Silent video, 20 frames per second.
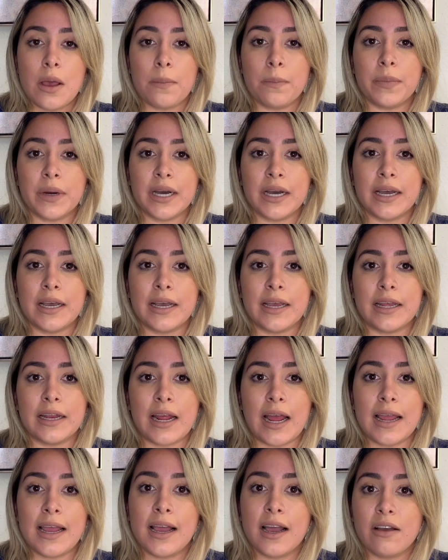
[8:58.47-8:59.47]
but
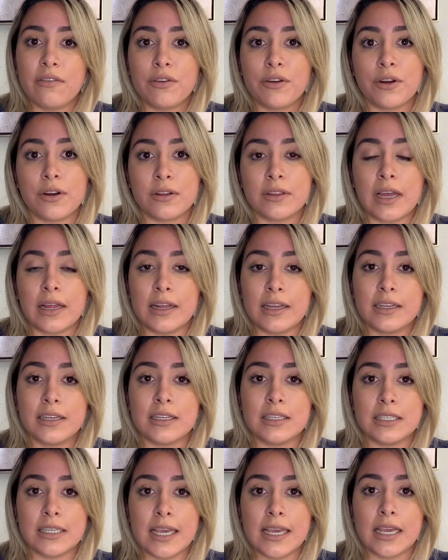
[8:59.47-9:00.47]
I have heard that it
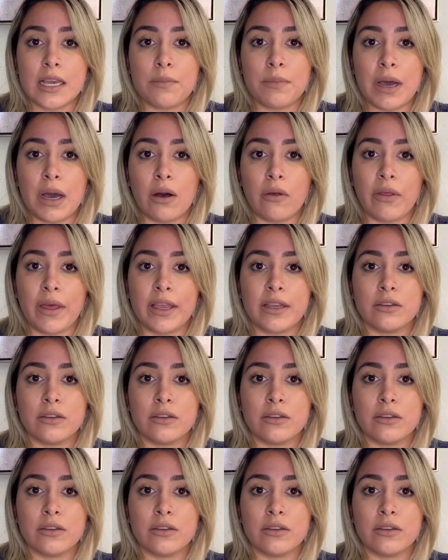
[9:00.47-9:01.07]
can take about